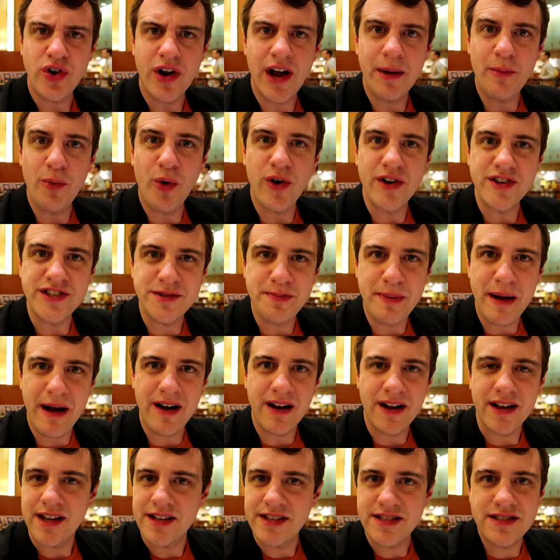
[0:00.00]
Trying more
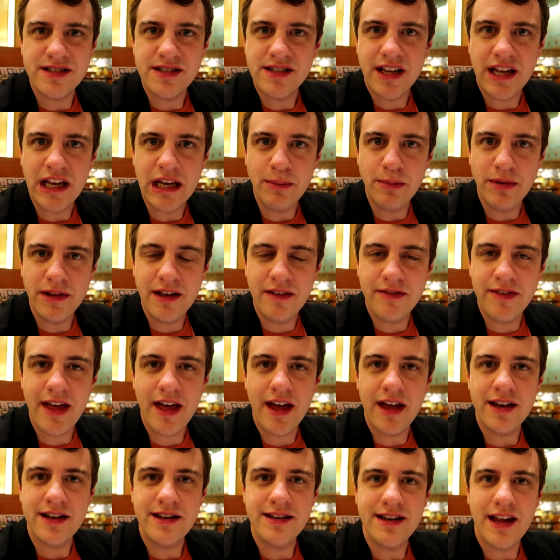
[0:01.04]
asparagus. Can you believe
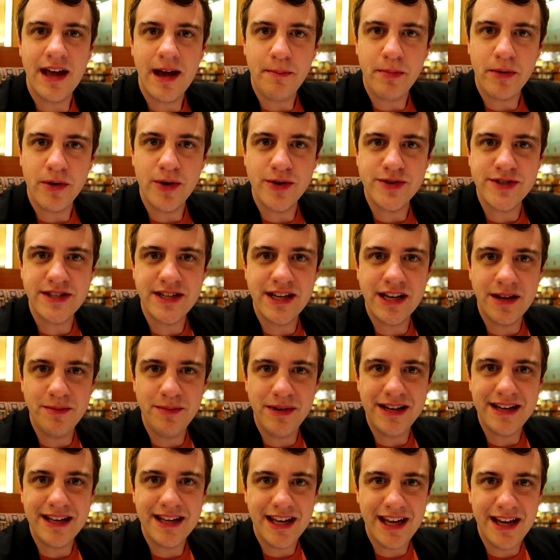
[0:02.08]
that? Napa Rose is getting
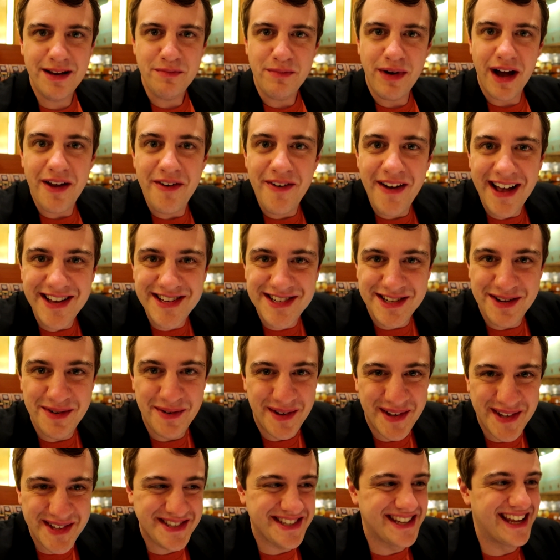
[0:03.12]
me to eat my
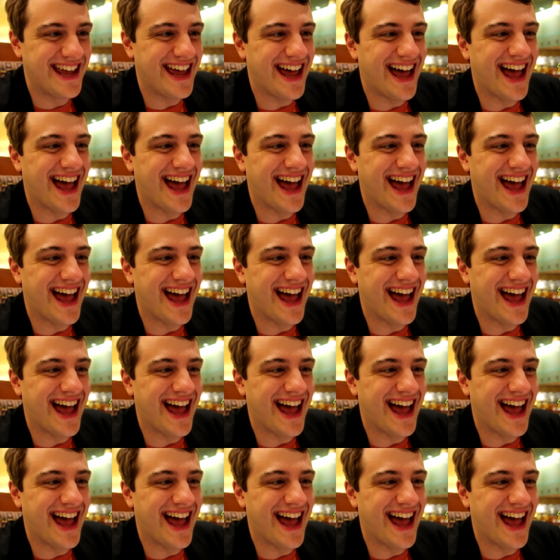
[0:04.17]
vegetables.